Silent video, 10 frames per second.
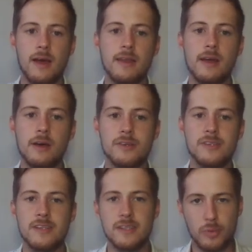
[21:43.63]
Now you
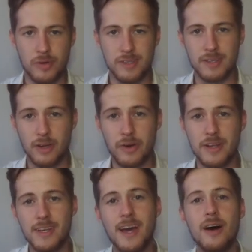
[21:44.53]
see it's
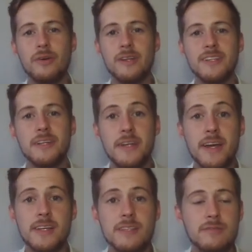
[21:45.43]
going down in the
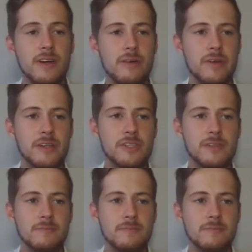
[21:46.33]
negative direction.